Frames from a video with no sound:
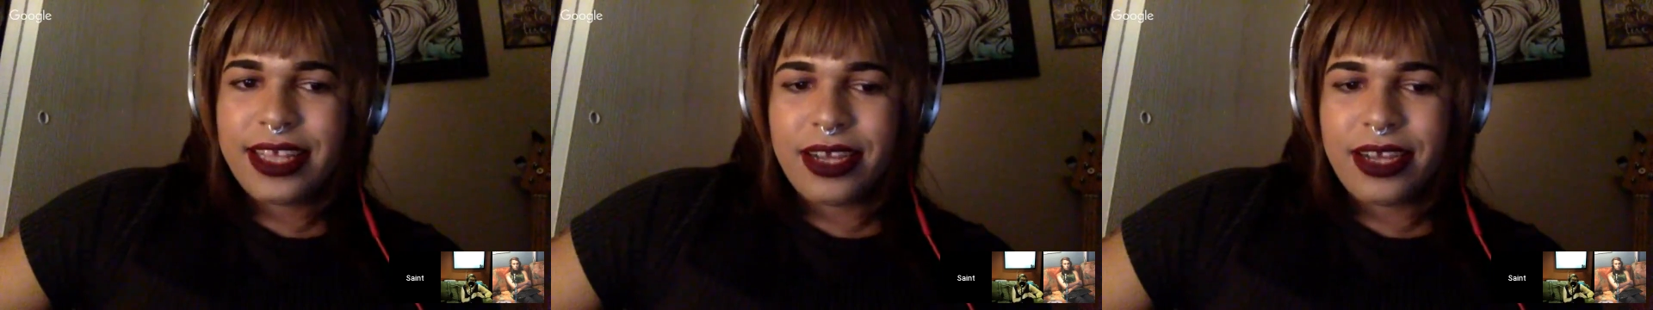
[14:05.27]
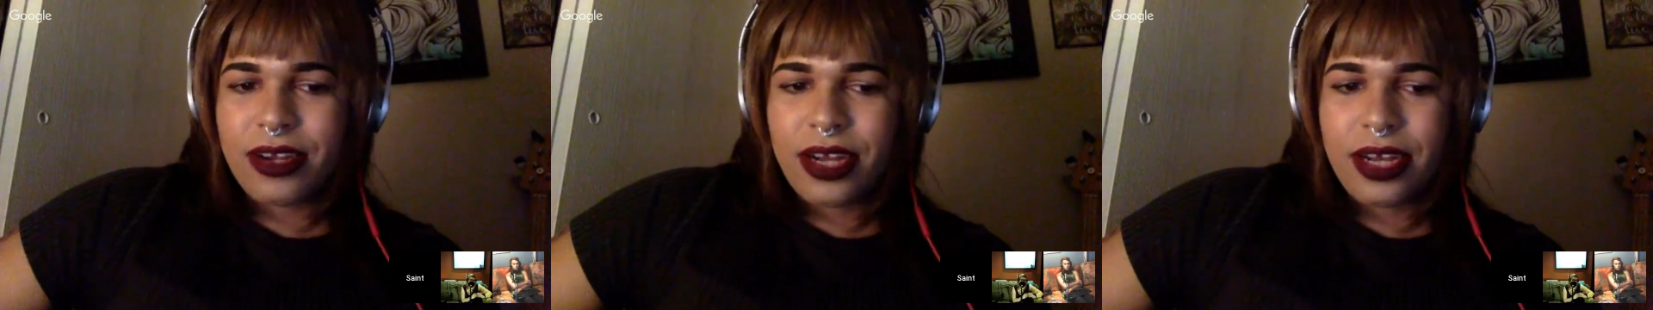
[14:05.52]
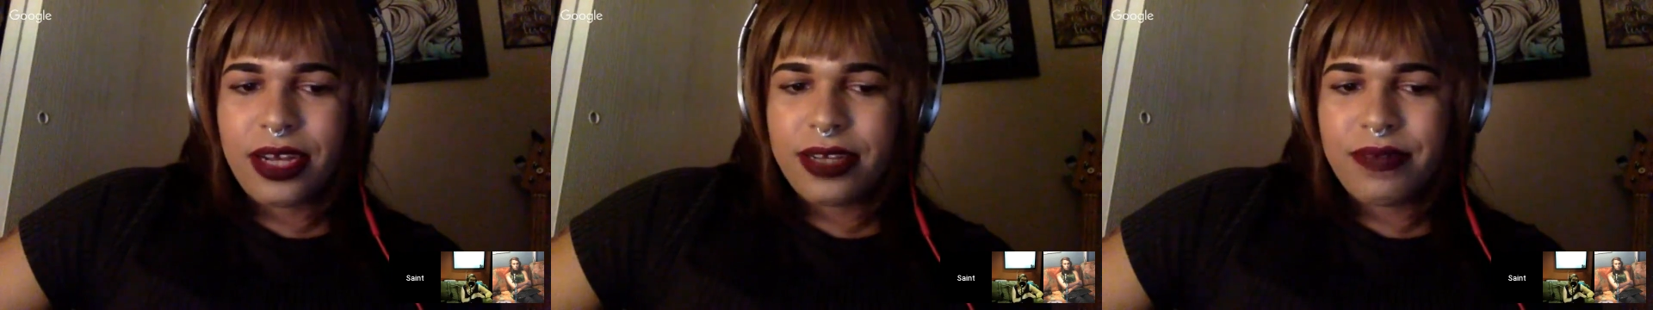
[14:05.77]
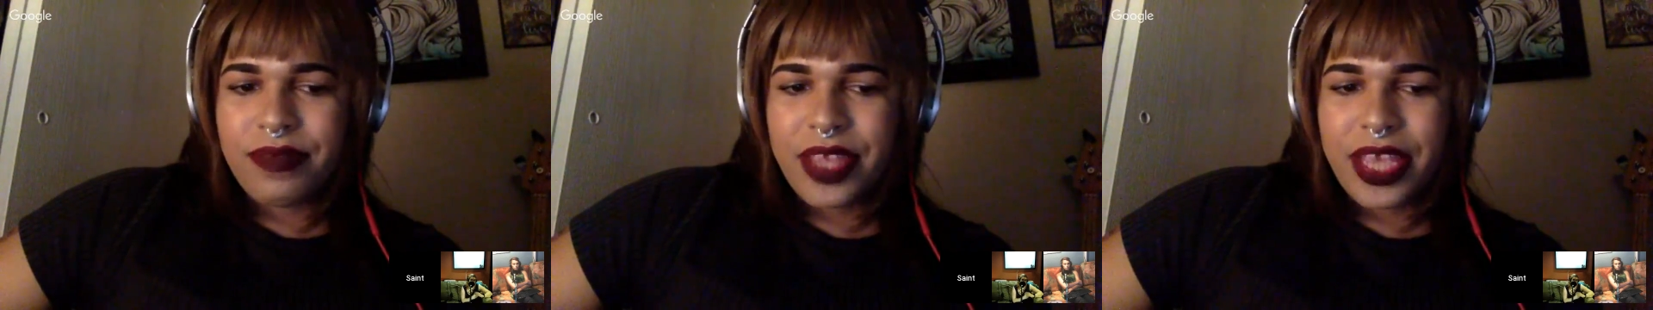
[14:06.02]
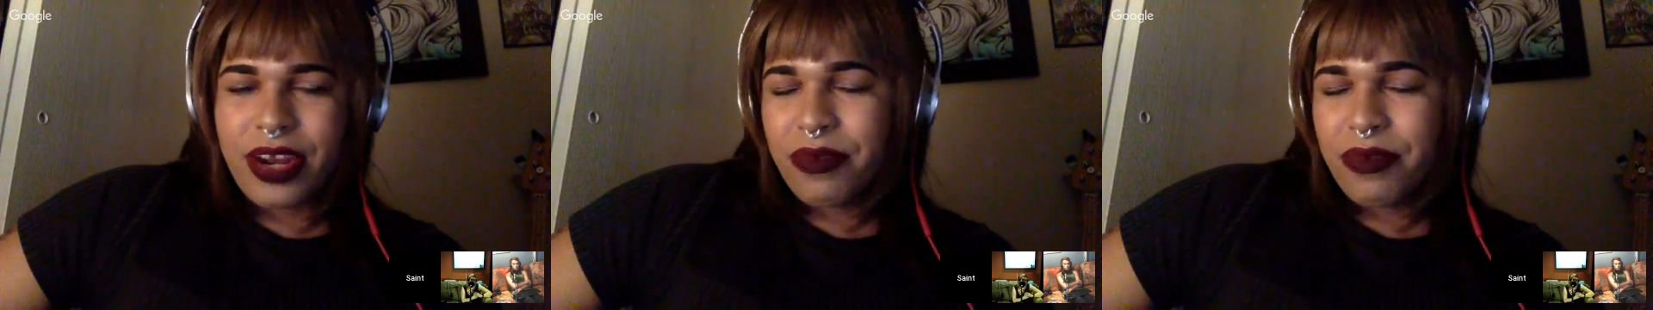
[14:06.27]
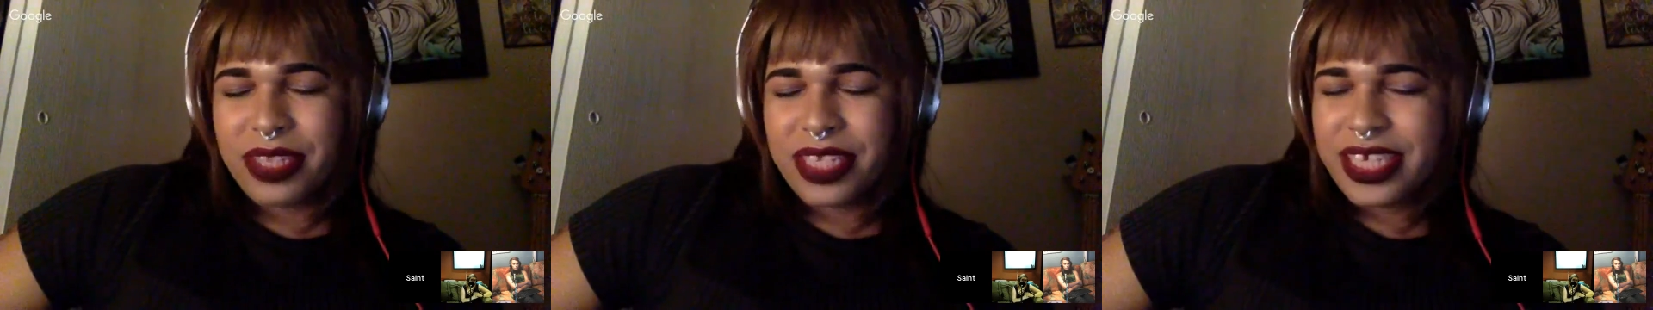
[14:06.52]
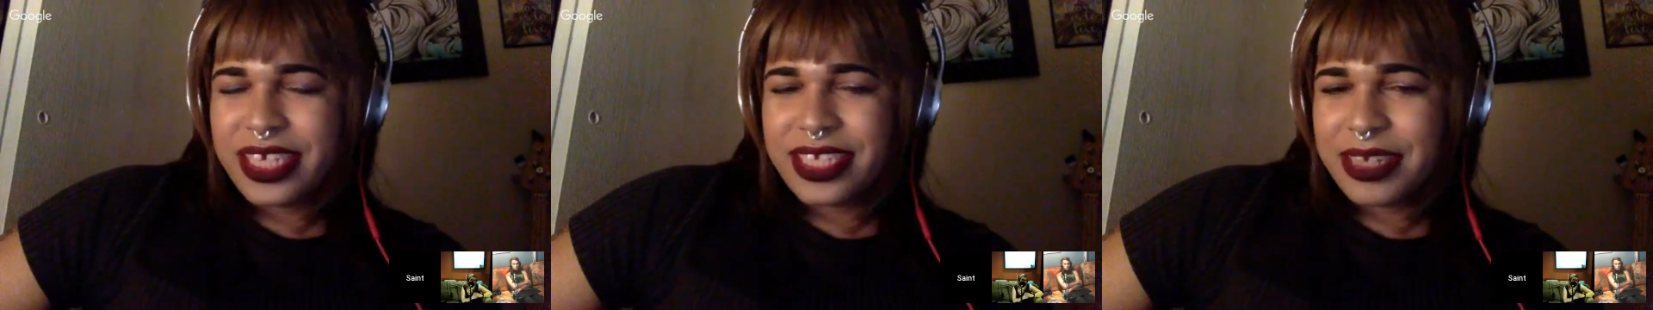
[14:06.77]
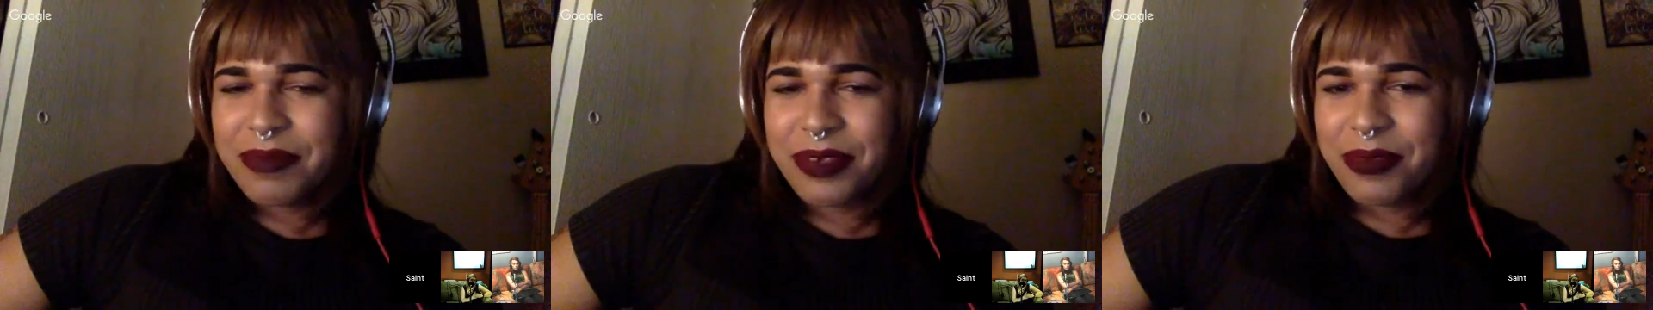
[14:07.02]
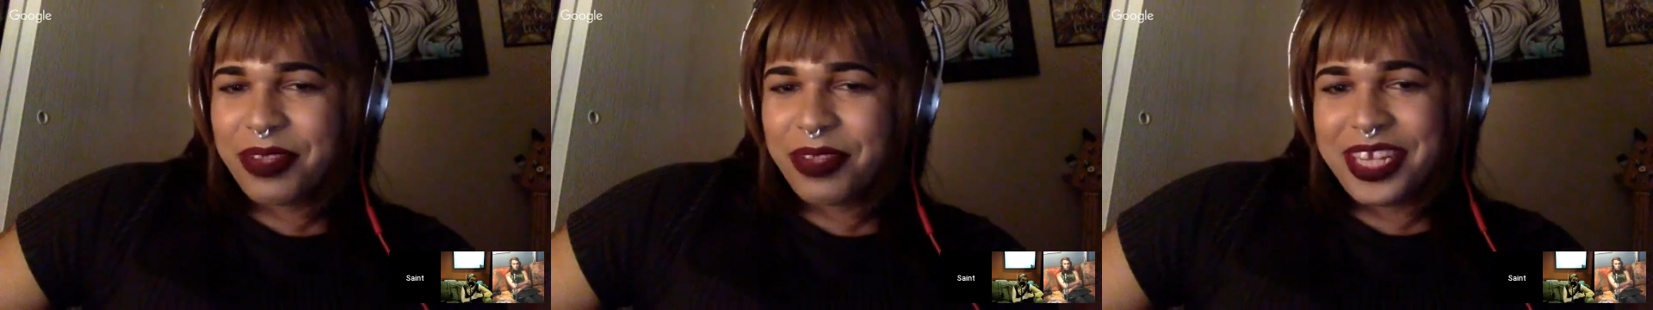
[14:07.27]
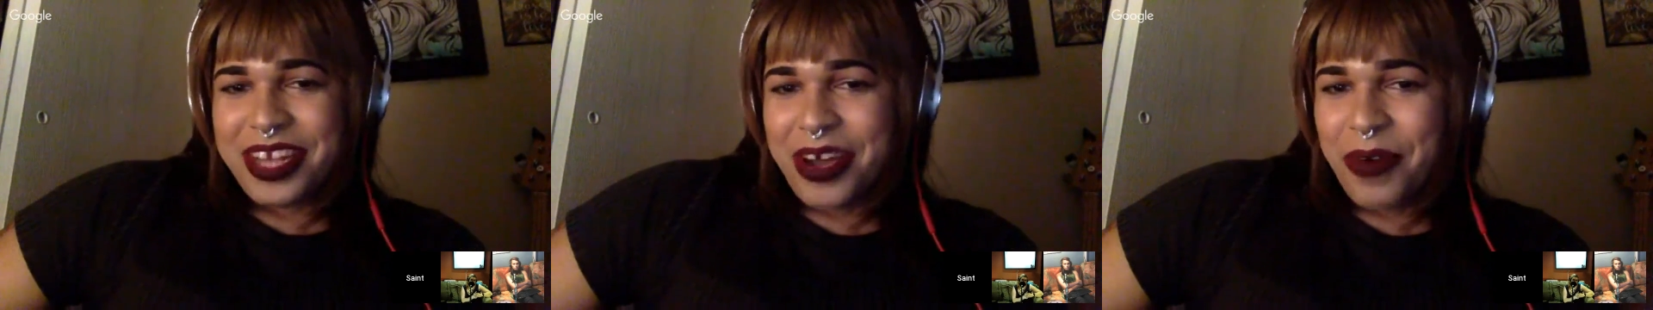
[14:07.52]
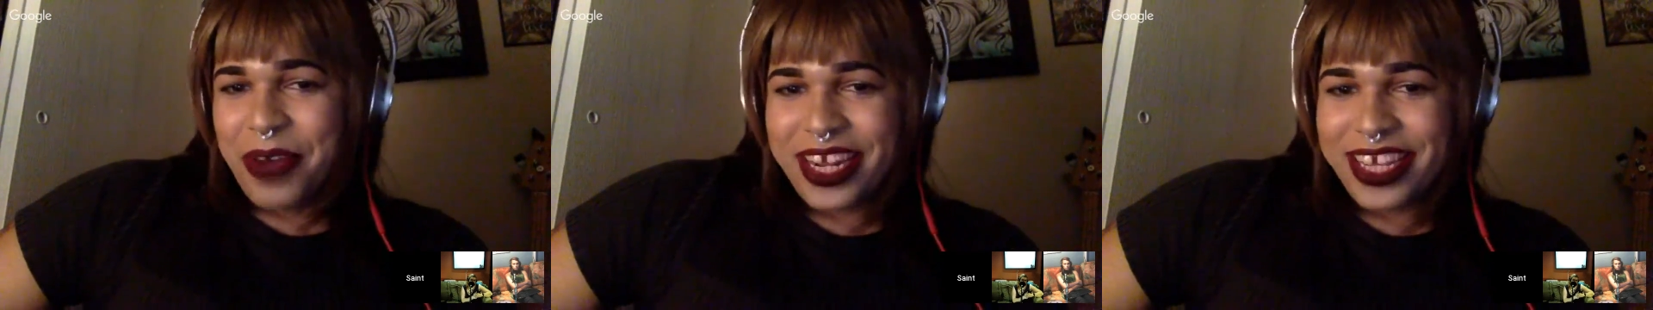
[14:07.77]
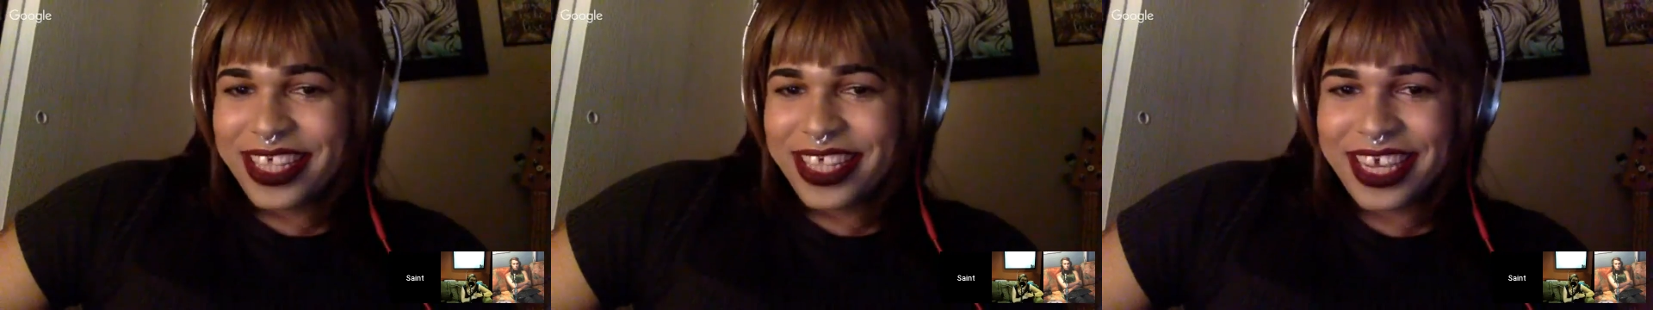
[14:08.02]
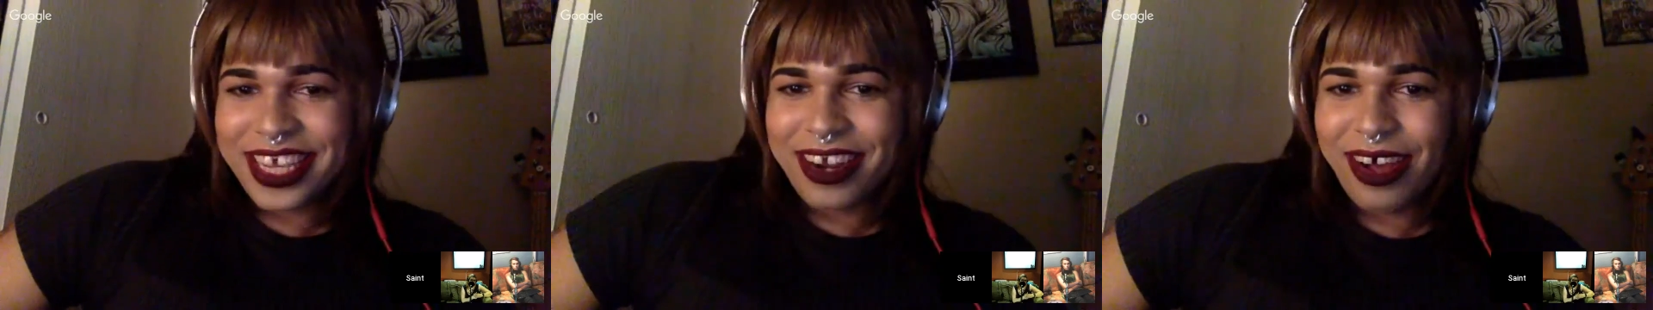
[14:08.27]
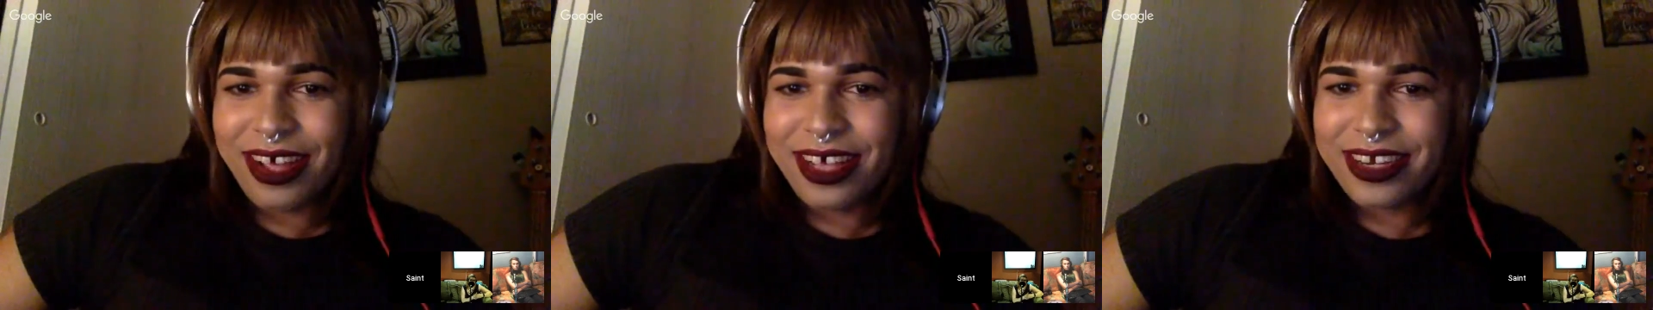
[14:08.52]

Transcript: they don't really seem to really know anything at all,